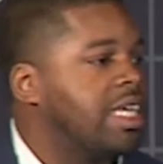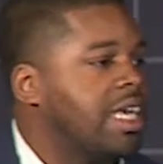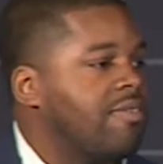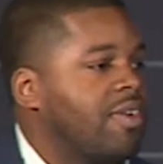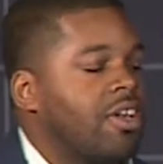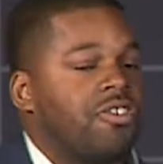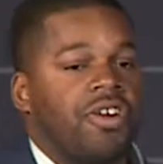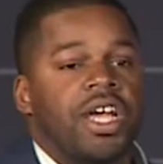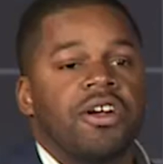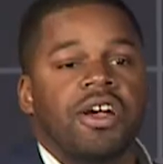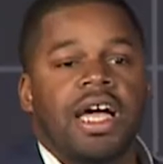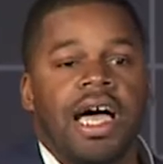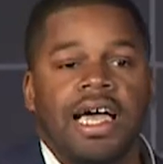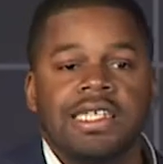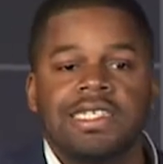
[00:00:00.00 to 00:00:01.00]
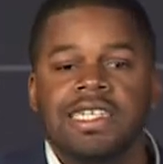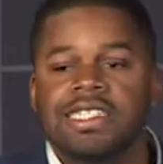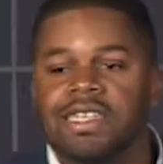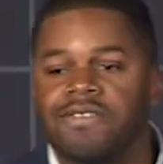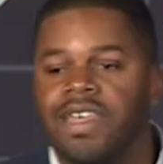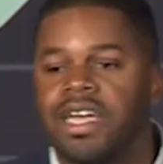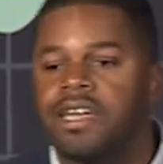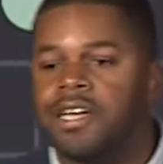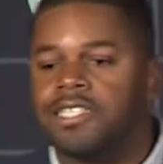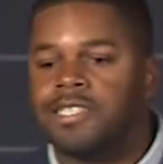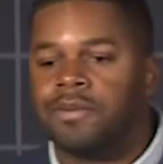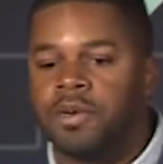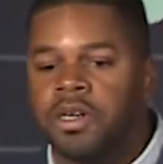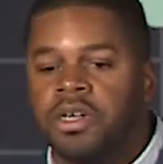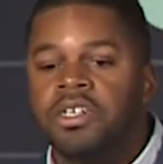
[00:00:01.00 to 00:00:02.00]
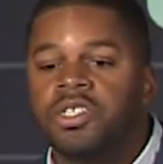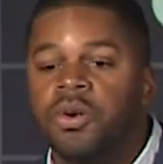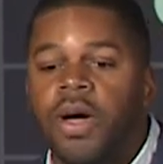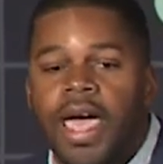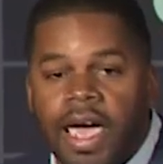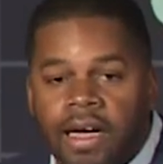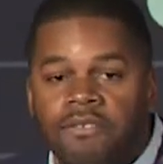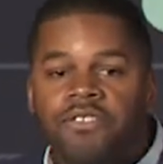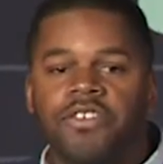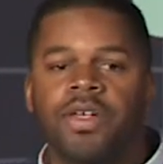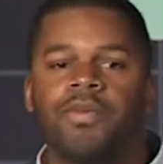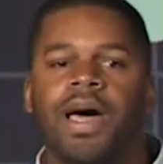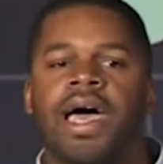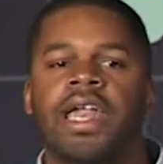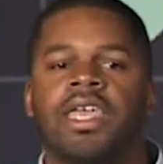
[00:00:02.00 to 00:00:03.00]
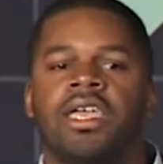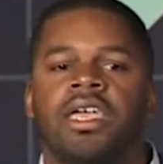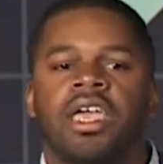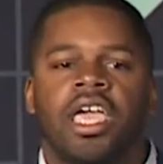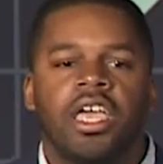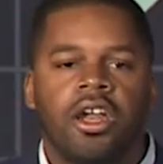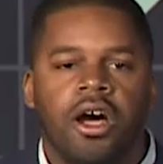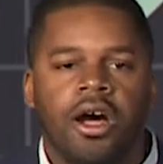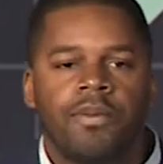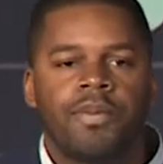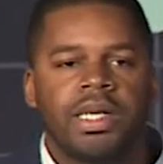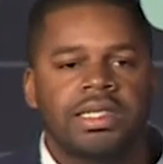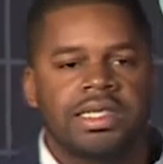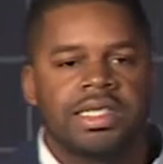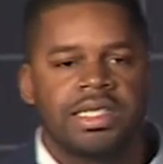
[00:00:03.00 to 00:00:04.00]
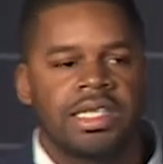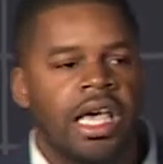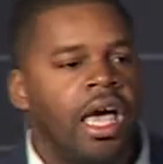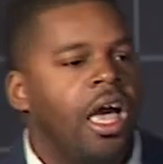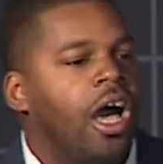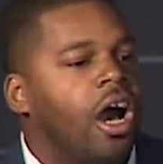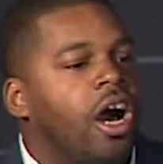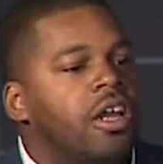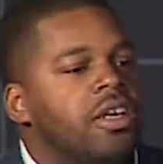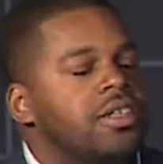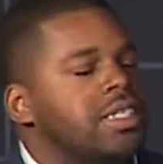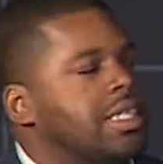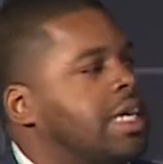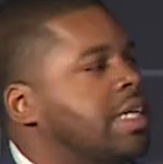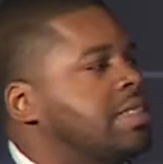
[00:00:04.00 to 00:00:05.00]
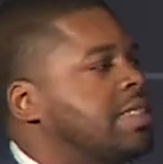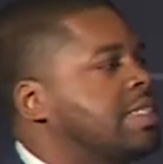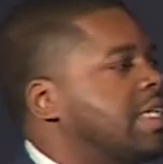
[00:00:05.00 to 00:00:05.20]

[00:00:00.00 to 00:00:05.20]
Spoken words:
giving greater context of that customer so everybody in our business understands this